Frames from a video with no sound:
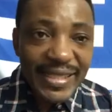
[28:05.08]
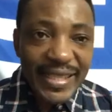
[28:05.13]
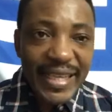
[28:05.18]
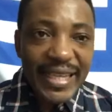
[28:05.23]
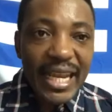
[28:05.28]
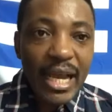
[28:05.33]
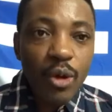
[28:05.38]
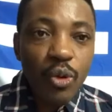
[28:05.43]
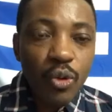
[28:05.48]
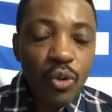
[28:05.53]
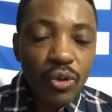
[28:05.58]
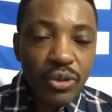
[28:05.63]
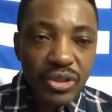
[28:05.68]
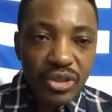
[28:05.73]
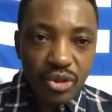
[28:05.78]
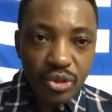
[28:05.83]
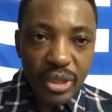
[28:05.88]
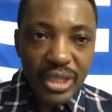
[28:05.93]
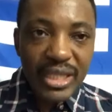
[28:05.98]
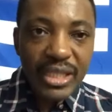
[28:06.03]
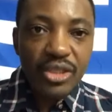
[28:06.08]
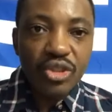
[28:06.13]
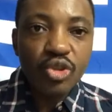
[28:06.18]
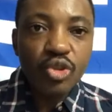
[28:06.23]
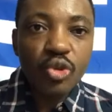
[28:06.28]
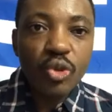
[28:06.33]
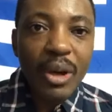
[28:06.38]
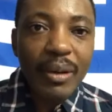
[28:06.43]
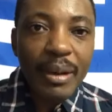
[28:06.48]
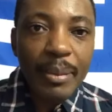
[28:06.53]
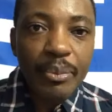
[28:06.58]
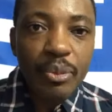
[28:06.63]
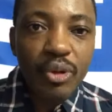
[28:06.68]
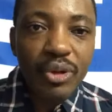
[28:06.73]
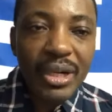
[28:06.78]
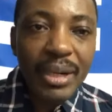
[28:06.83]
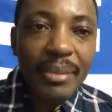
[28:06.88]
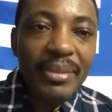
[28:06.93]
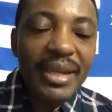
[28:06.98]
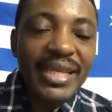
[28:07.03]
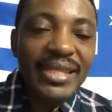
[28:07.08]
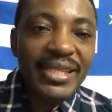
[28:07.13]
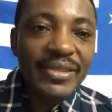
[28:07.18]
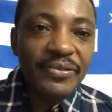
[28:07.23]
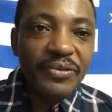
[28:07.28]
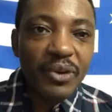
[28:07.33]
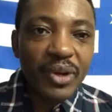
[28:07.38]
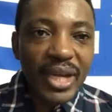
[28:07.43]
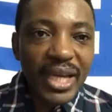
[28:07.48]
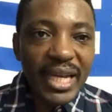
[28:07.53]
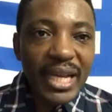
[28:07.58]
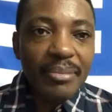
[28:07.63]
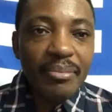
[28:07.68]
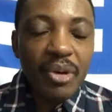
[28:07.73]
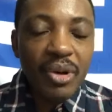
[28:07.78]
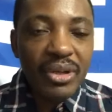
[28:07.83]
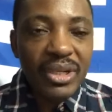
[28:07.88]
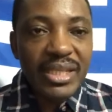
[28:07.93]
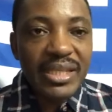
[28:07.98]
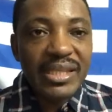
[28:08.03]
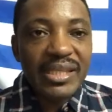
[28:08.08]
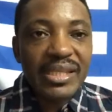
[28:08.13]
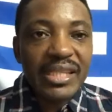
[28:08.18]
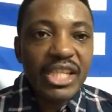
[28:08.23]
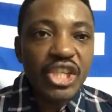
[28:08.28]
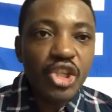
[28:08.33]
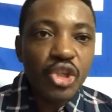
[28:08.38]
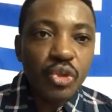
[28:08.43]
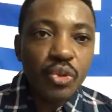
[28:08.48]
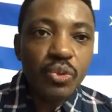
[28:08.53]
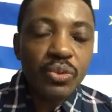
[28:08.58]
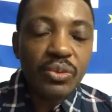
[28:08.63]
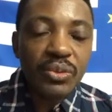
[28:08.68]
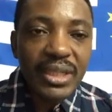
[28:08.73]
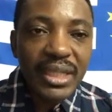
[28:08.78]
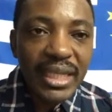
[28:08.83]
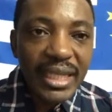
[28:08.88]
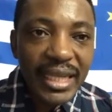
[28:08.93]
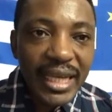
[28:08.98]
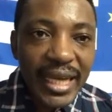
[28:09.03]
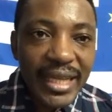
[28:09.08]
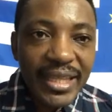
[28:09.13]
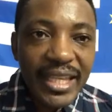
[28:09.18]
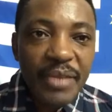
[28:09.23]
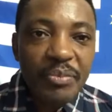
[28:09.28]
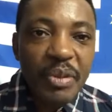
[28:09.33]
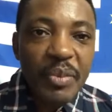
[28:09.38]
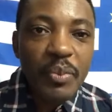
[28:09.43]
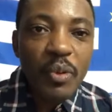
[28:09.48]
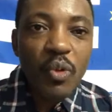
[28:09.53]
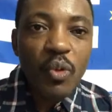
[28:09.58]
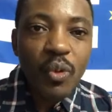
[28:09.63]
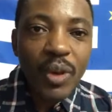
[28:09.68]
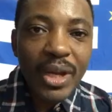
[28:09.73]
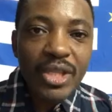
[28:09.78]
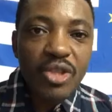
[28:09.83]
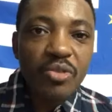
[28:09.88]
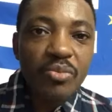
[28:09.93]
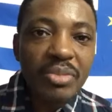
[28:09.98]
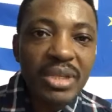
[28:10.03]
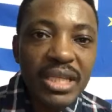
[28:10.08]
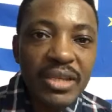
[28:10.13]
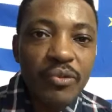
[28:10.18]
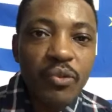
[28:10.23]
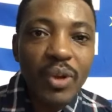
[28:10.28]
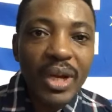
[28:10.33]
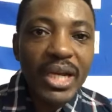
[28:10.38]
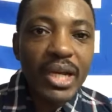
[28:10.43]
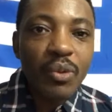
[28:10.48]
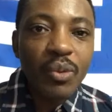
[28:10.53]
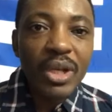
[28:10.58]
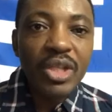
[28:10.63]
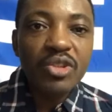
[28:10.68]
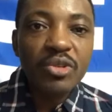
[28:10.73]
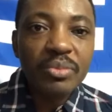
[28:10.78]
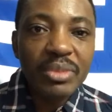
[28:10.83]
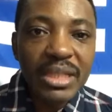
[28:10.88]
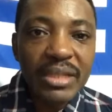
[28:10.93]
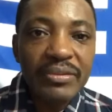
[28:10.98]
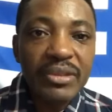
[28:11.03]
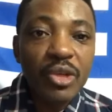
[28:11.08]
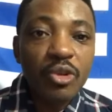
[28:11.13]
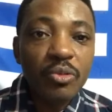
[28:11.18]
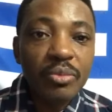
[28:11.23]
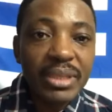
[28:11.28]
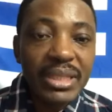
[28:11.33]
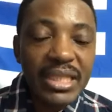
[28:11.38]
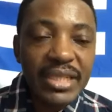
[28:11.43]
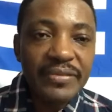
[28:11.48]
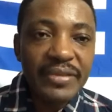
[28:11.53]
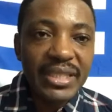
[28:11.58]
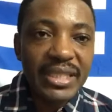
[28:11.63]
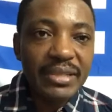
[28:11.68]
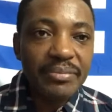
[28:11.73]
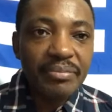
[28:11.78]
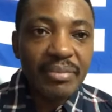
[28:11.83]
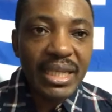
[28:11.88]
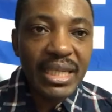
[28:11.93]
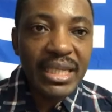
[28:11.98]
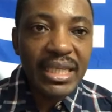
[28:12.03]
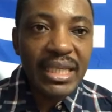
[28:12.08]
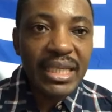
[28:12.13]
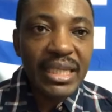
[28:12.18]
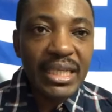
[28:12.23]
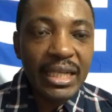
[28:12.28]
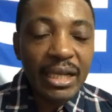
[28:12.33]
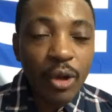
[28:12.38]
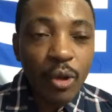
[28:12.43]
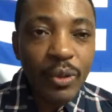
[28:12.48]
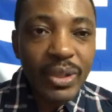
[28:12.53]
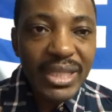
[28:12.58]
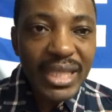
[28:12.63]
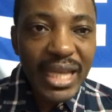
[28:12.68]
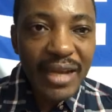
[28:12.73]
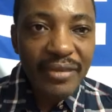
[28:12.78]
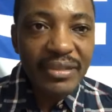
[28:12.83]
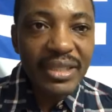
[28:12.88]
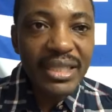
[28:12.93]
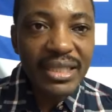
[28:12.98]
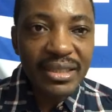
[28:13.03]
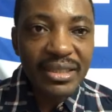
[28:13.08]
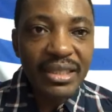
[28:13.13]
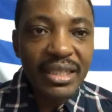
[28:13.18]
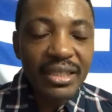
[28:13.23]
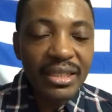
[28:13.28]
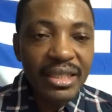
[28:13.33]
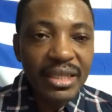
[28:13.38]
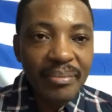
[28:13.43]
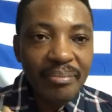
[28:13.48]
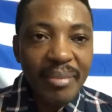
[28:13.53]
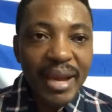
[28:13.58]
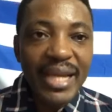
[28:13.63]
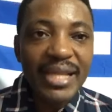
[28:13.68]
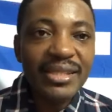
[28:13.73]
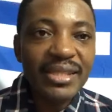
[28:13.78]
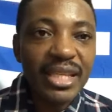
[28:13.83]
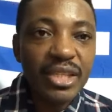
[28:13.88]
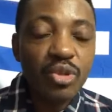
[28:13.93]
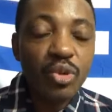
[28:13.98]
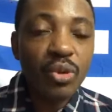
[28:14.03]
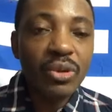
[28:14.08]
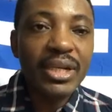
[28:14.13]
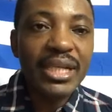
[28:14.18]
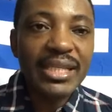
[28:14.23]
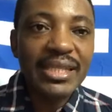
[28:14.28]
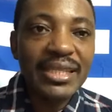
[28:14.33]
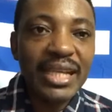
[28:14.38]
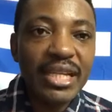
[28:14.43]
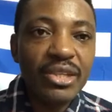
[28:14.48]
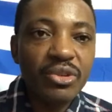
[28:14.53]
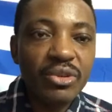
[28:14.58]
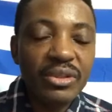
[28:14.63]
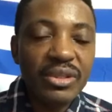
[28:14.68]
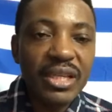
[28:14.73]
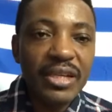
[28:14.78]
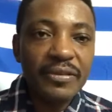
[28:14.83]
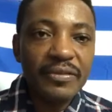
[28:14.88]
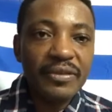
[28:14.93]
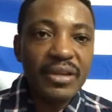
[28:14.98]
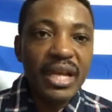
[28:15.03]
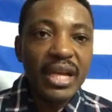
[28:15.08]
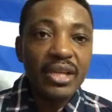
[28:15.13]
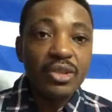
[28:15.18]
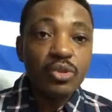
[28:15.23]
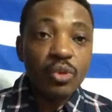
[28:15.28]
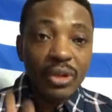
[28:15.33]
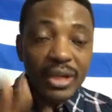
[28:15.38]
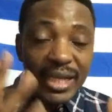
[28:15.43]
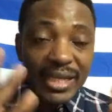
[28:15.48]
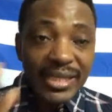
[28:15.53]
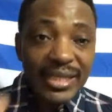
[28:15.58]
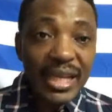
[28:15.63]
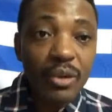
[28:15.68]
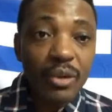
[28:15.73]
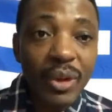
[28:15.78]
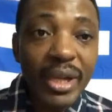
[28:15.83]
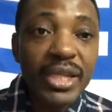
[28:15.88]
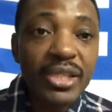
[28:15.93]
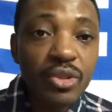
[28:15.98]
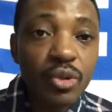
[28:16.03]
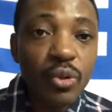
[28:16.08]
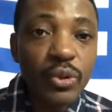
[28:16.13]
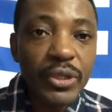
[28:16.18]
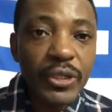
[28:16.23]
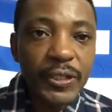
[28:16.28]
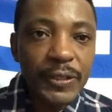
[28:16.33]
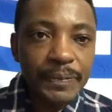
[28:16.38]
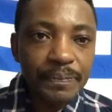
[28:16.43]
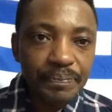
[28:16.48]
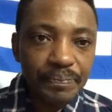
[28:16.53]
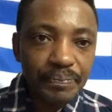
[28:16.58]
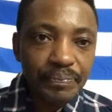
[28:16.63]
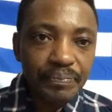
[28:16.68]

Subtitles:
said, I will go straight into our program. Let's forget about this issue. I think people who want to believe what they want to believe, they will believe it. But always have the mindset to understand yourself, to understand what is going on.